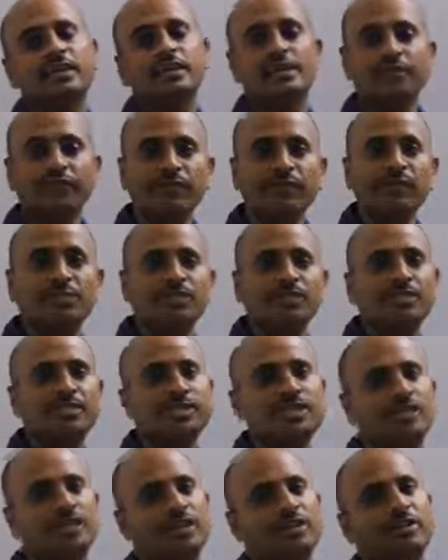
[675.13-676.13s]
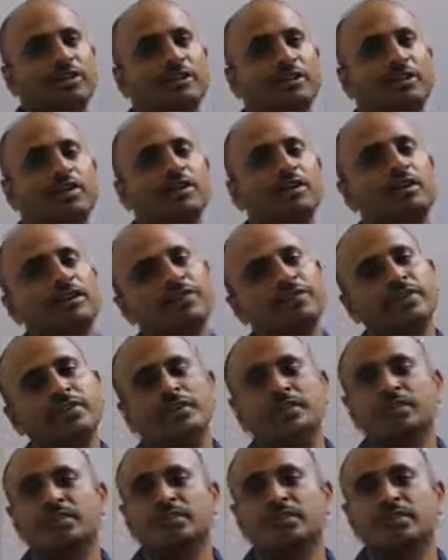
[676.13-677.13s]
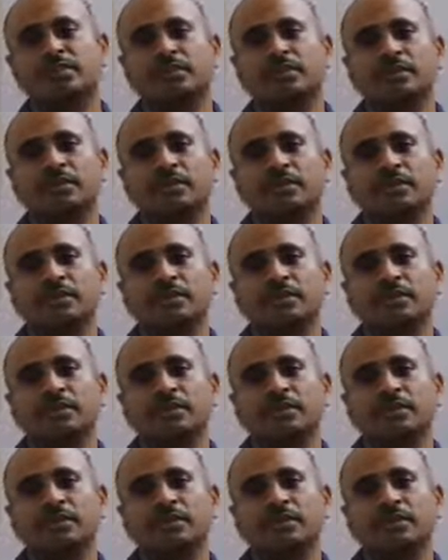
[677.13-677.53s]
living things and non-living things.